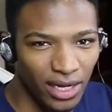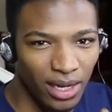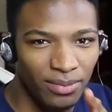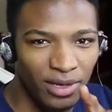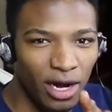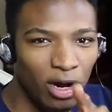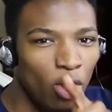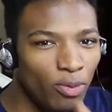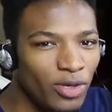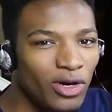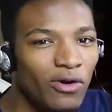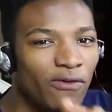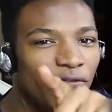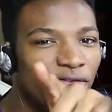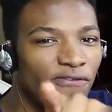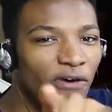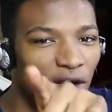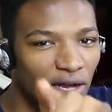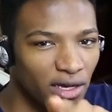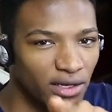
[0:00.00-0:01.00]
Like, I mean, I hope you don't
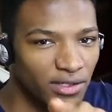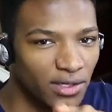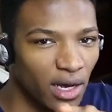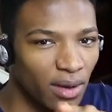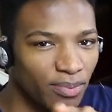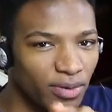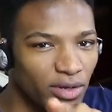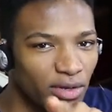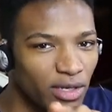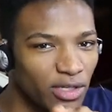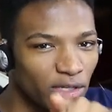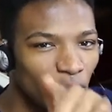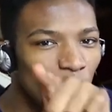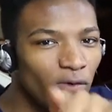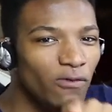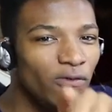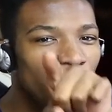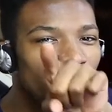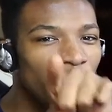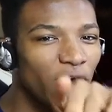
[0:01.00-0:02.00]
fuck us up
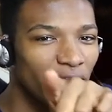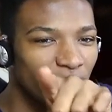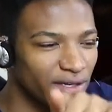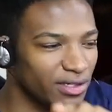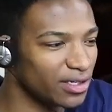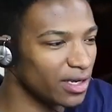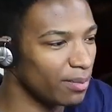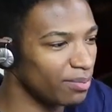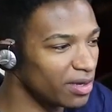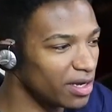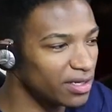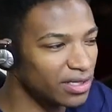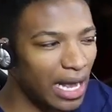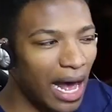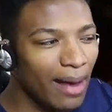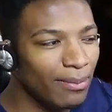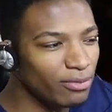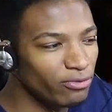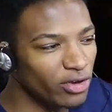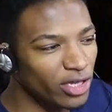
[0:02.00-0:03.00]
don't fuck us up because
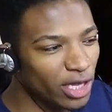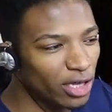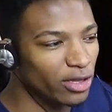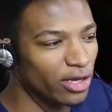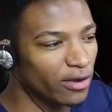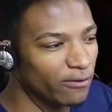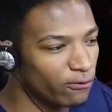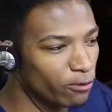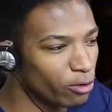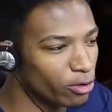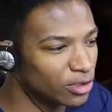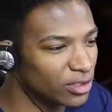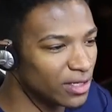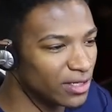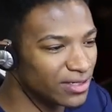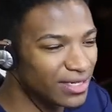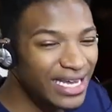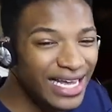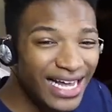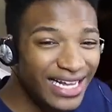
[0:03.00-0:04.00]
I'm really looking forward to
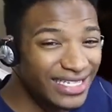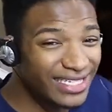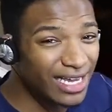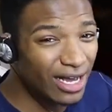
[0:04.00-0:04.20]
this. It